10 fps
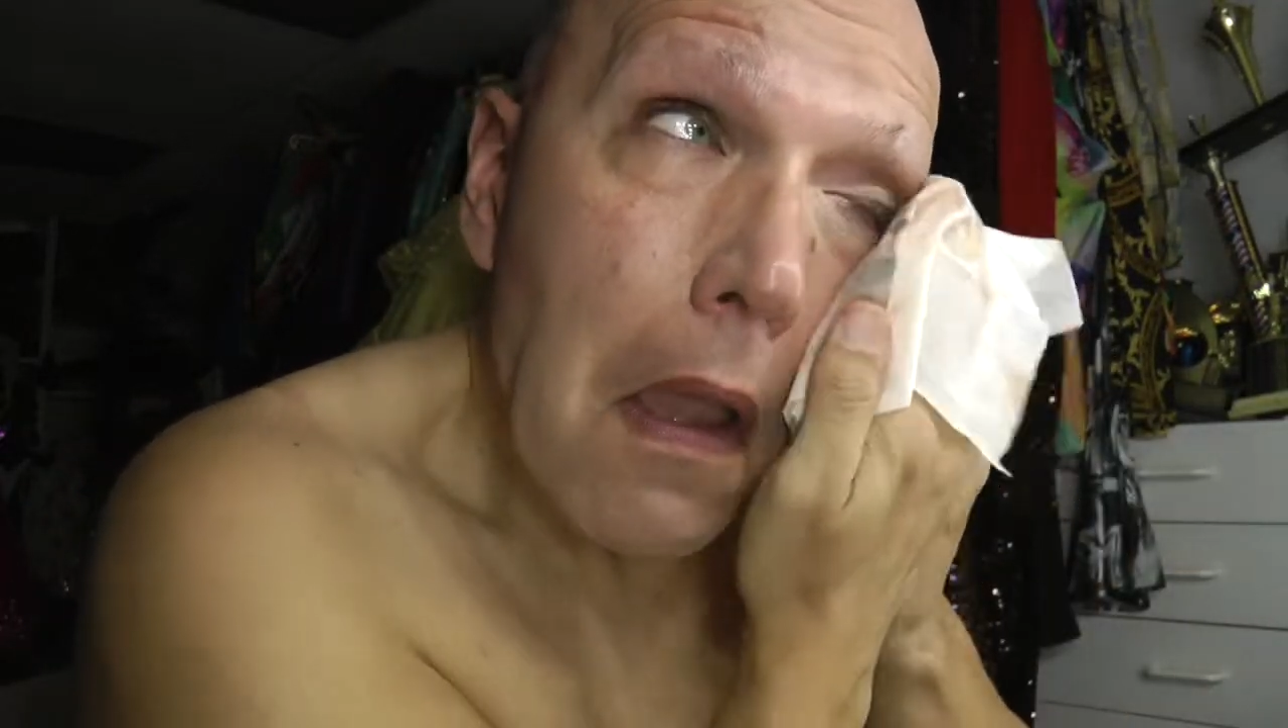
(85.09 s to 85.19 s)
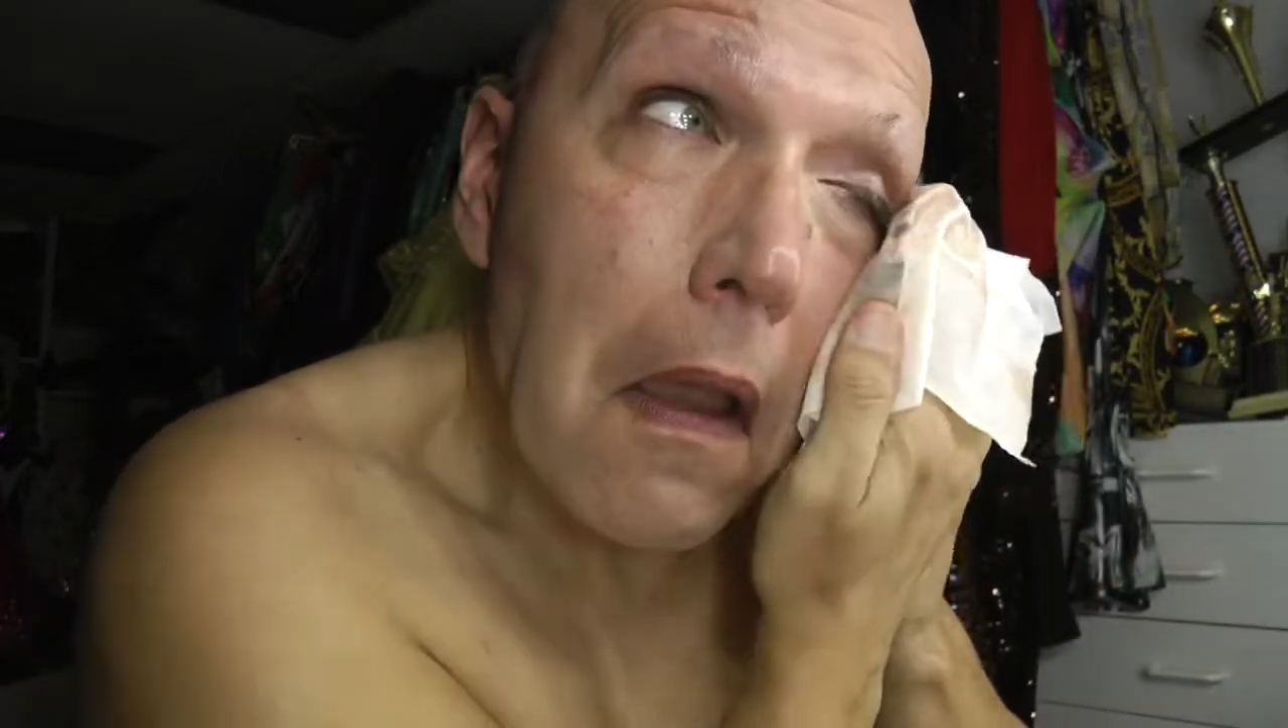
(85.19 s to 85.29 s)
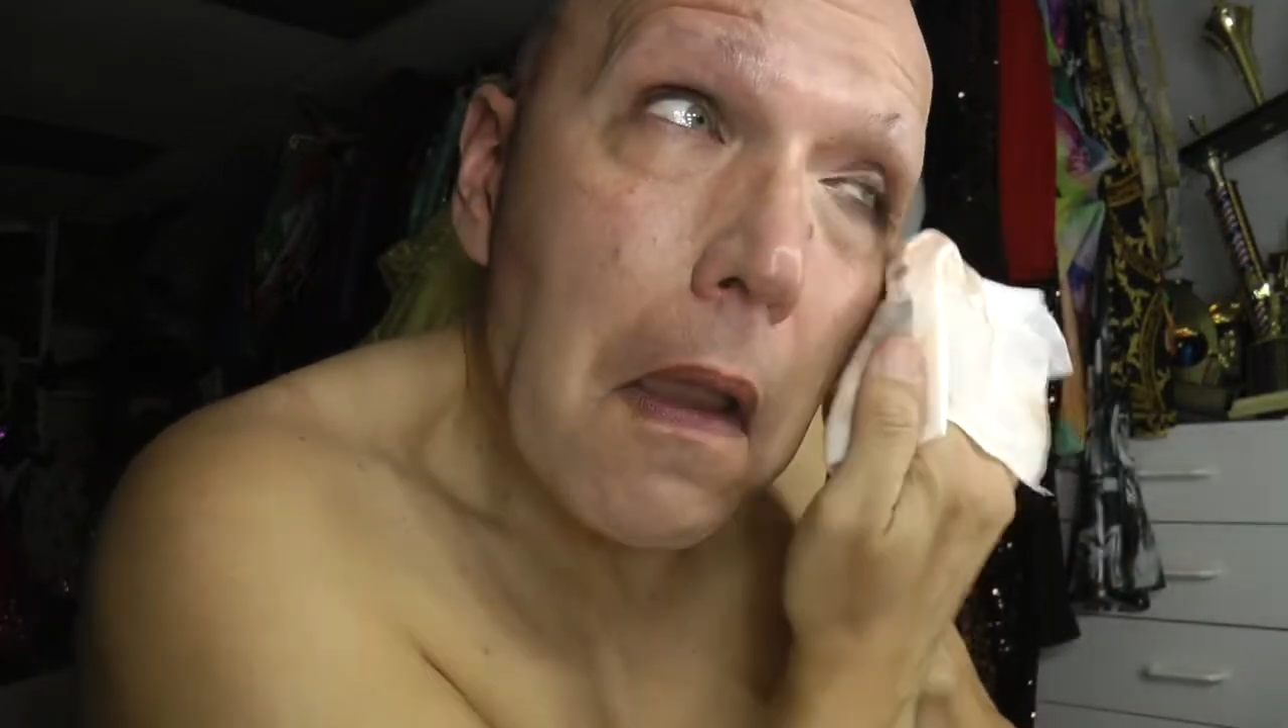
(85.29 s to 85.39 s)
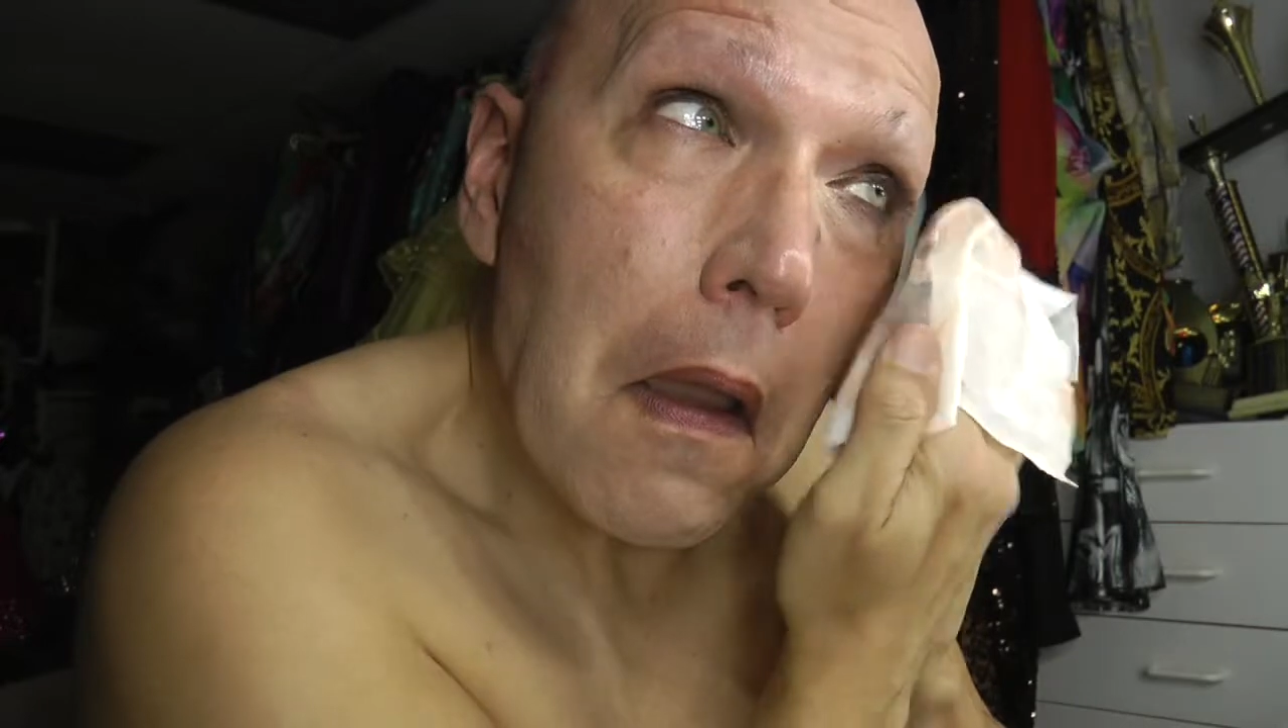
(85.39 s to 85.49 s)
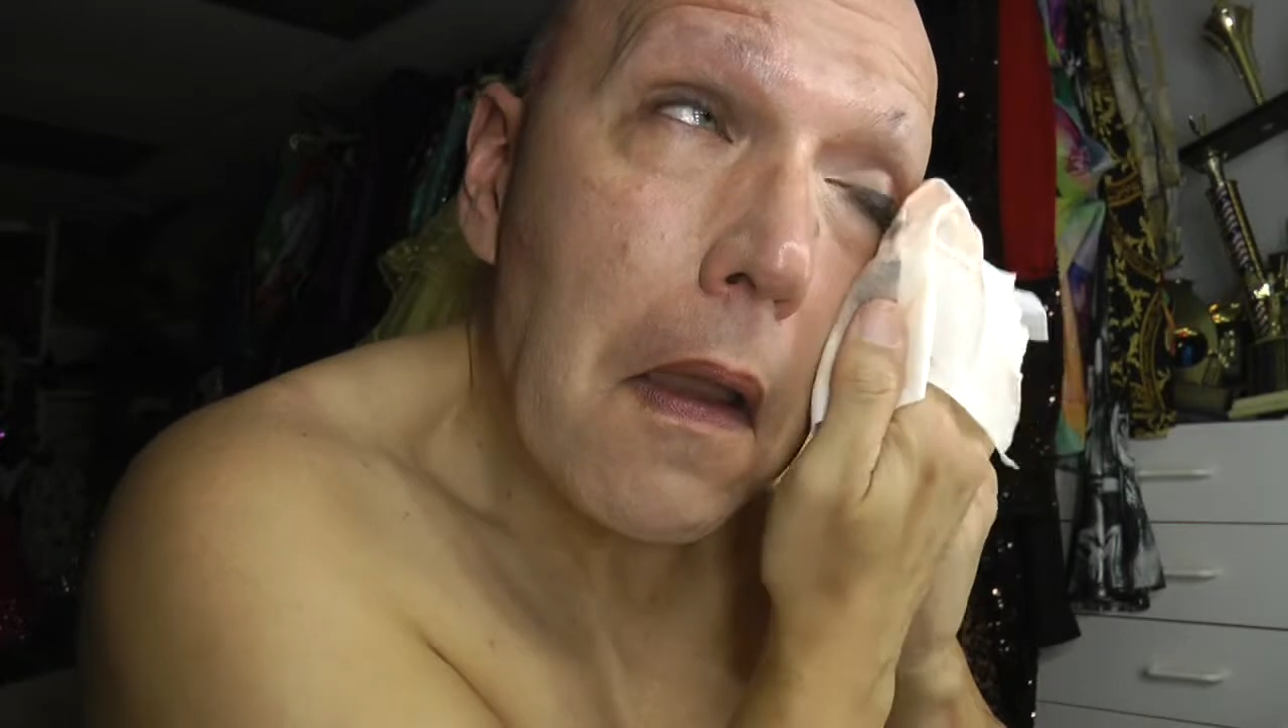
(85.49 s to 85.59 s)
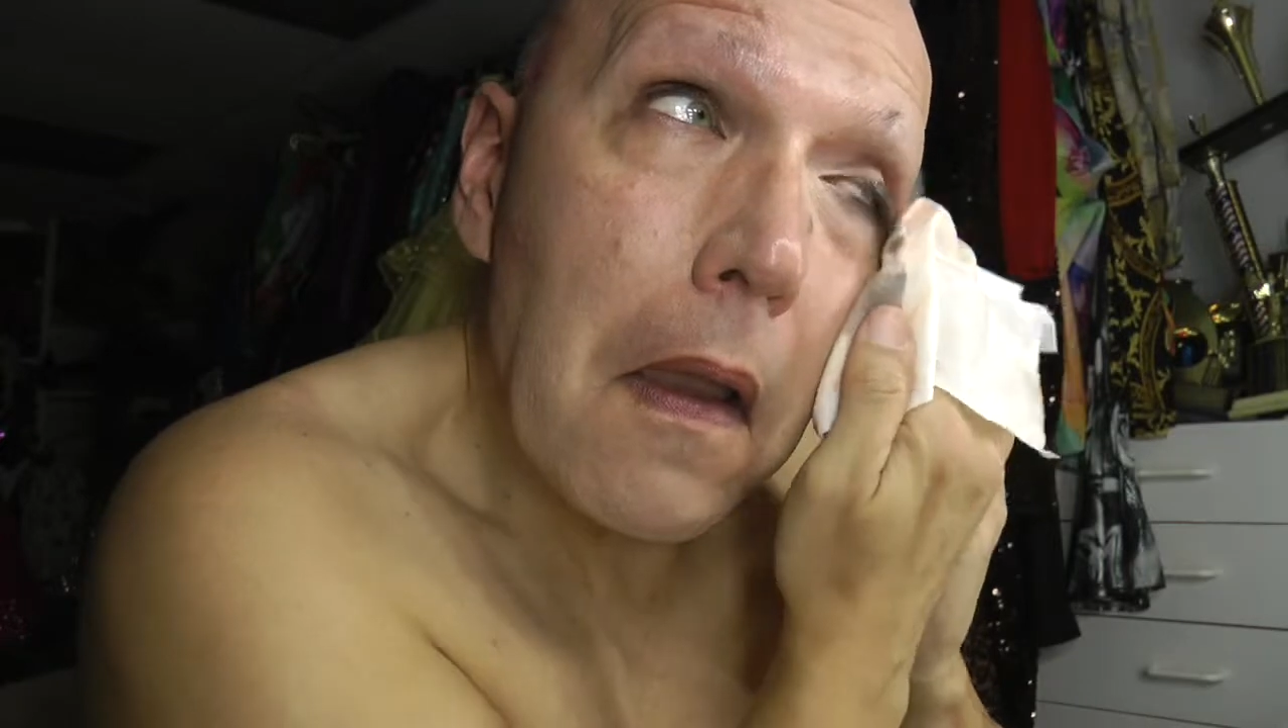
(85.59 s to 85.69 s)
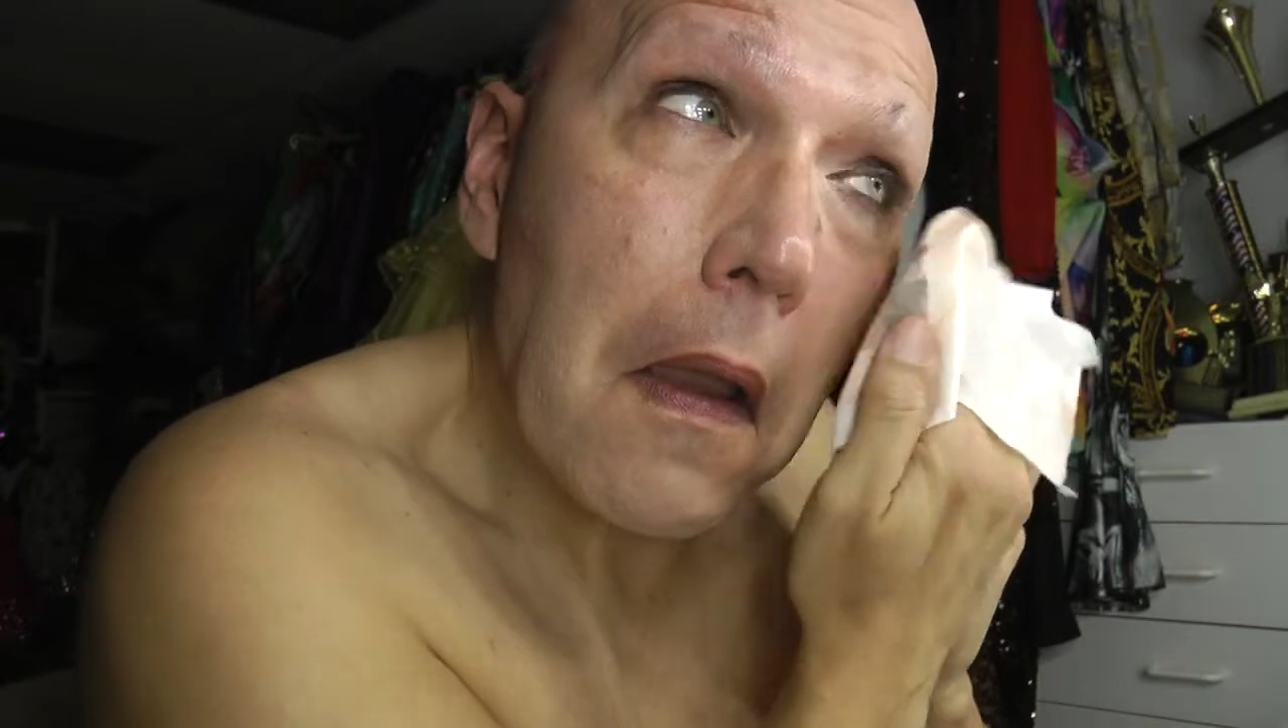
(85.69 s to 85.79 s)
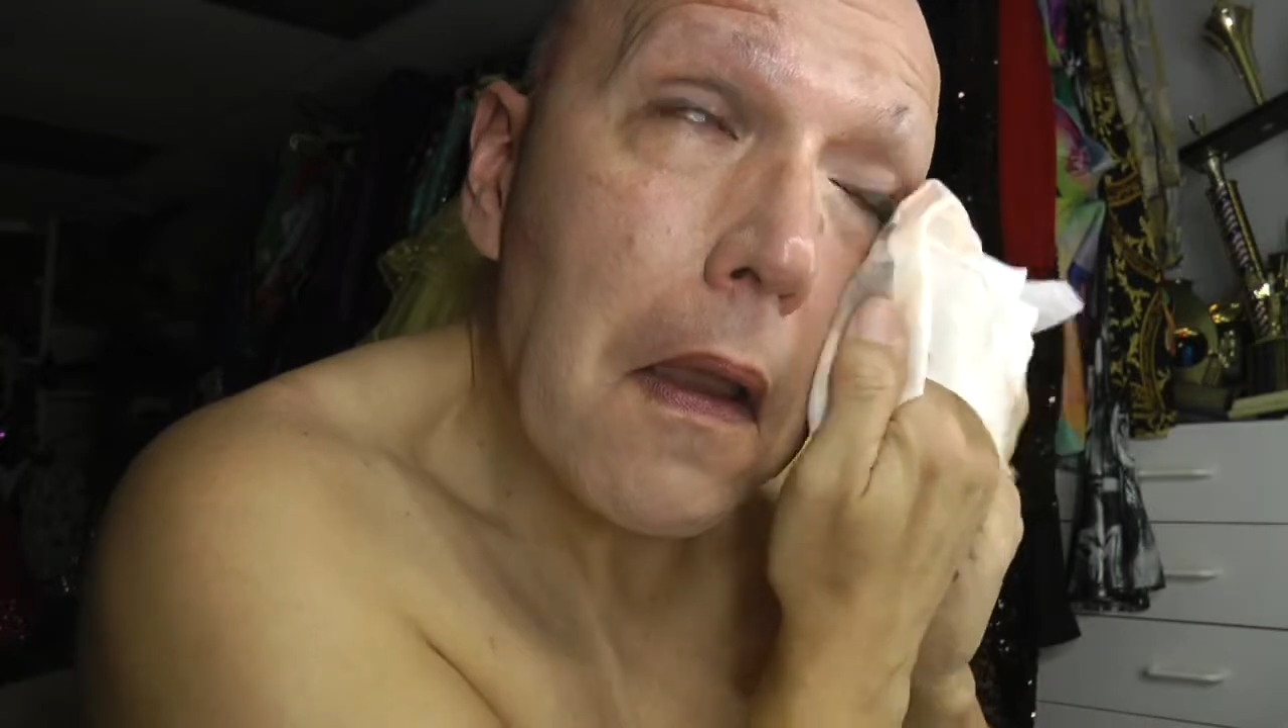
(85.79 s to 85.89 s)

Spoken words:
feelings,